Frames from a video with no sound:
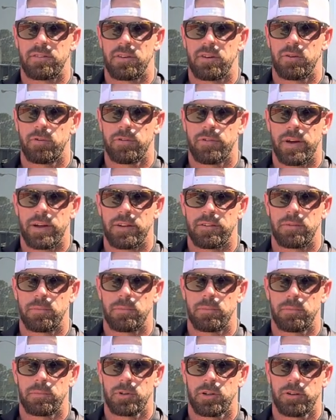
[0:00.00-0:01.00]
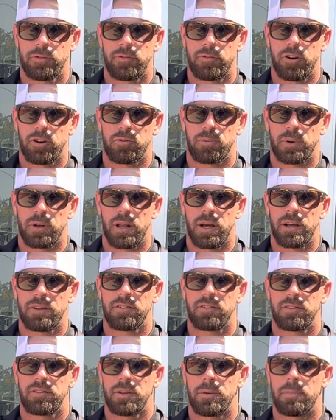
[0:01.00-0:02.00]
We've had some good freshman
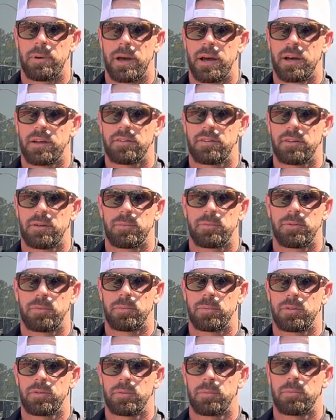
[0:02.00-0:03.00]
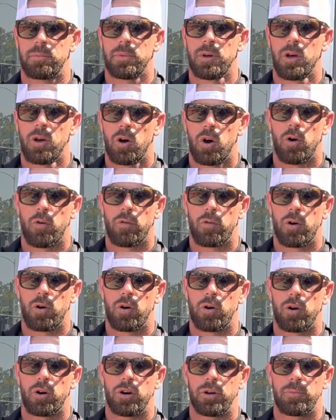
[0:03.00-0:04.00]
classes in the past, some
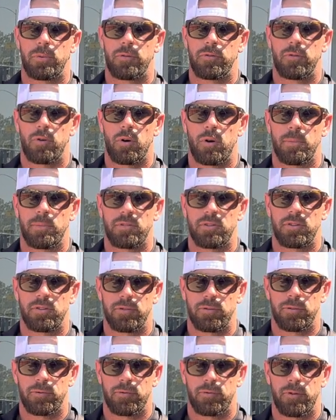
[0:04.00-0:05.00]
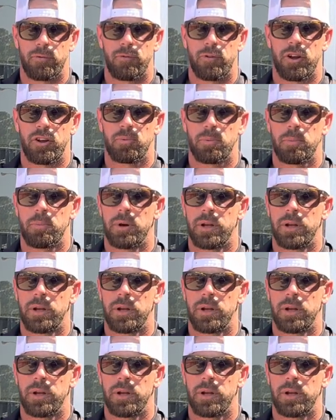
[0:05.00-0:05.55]
overall good performances from freshmen.